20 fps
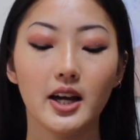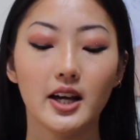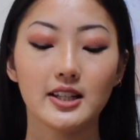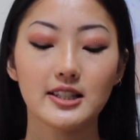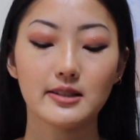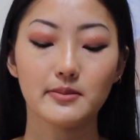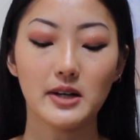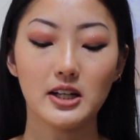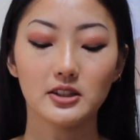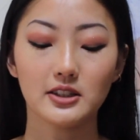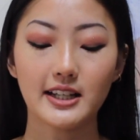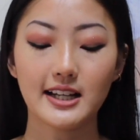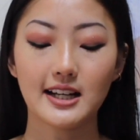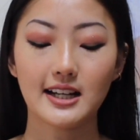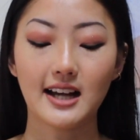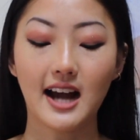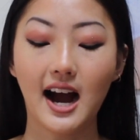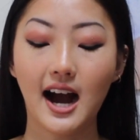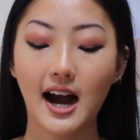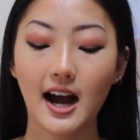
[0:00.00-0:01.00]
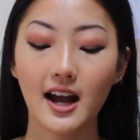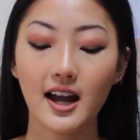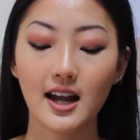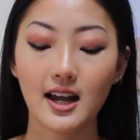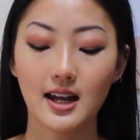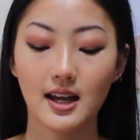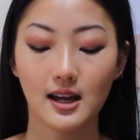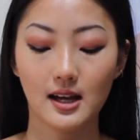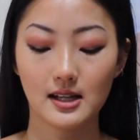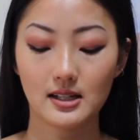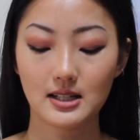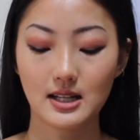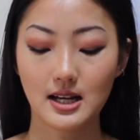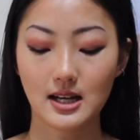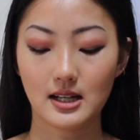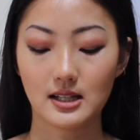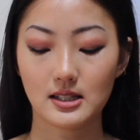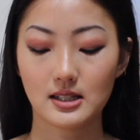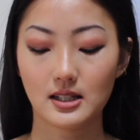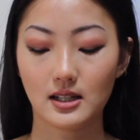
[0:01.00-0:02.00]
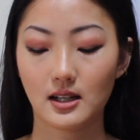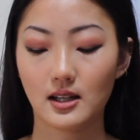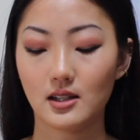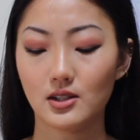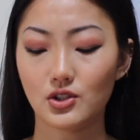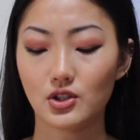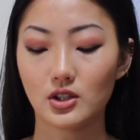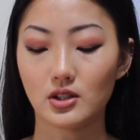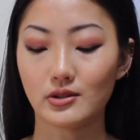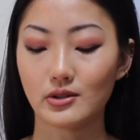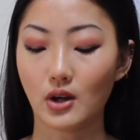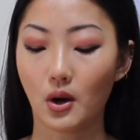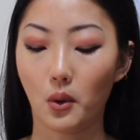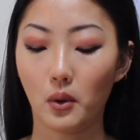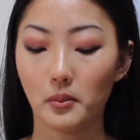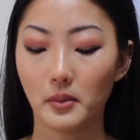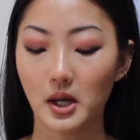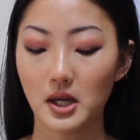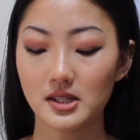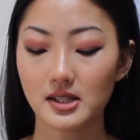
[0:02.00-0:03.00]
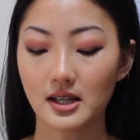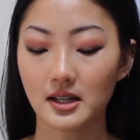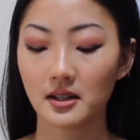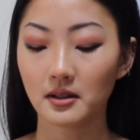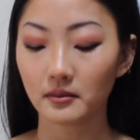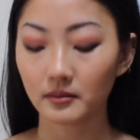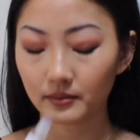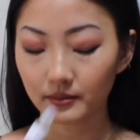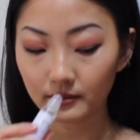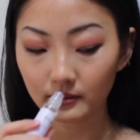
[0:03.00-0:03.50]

It smells like a guy, and it is just so amazing.